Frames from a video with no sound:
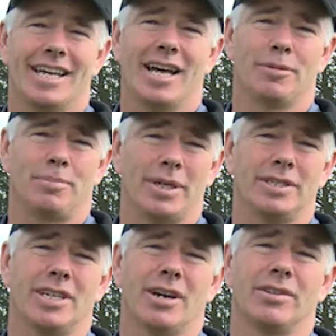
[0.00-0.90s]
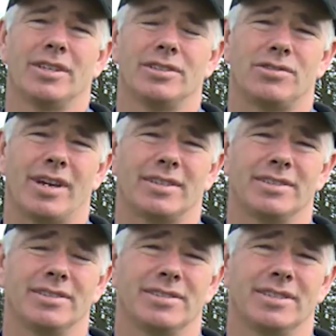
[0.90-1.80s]
The PTO on these
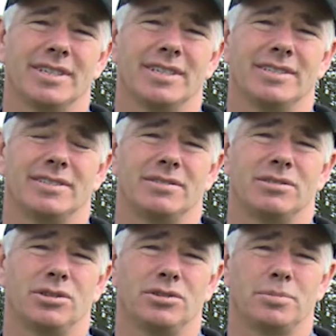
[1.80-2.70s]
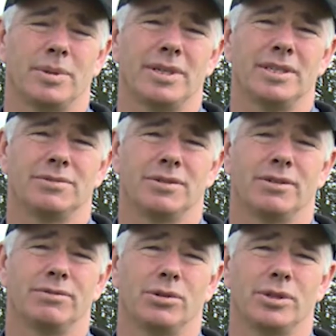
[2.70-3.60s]
tractors is 2 speeds,
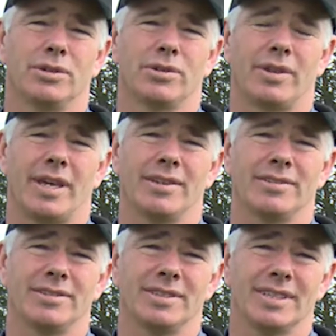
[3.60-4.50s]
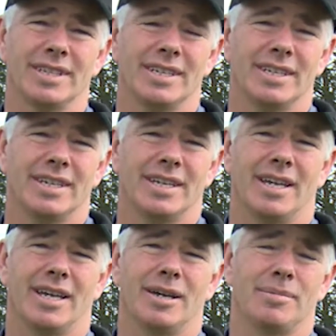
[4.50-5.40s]
540 or 1000,
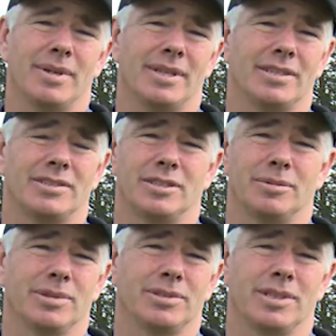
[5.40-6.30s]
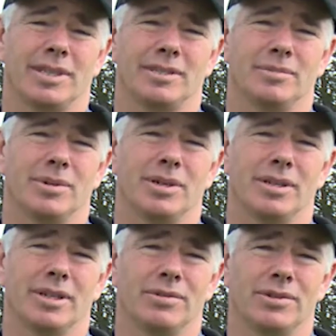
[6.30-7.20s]
and that's simply selected by a
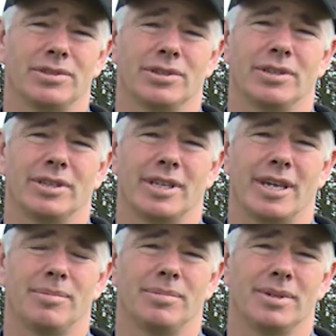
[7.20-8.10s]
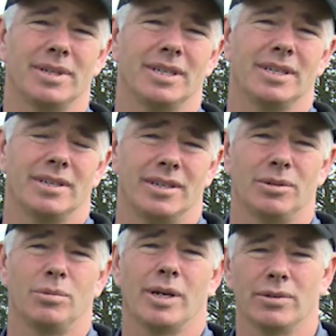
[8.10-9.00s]
lever inside the cab,
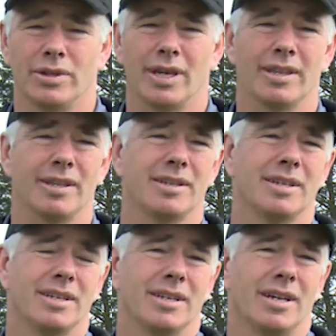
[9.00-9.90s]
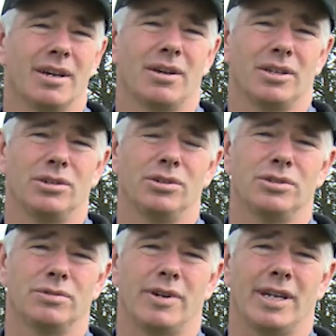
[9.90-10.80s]
either one or the other. A
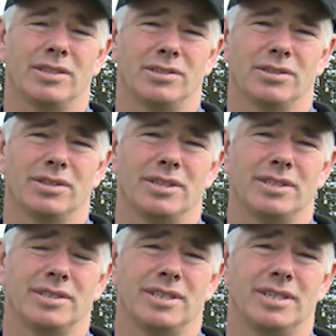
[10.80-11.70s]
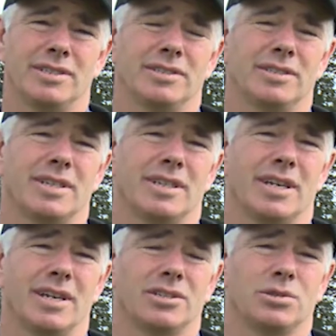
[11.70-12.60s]
huge advantage on these is
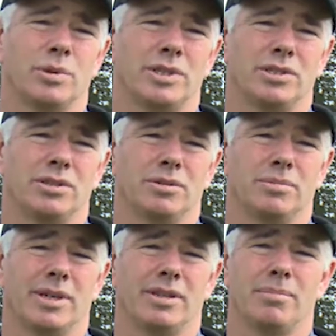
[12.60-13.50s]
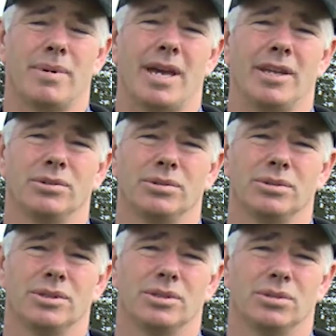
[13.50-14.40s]
a switch. You can be either manual
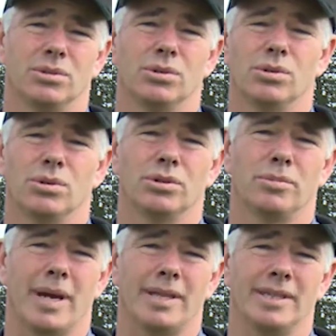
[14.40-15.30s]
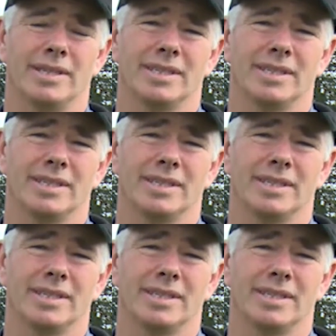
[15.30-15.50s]
or automatic.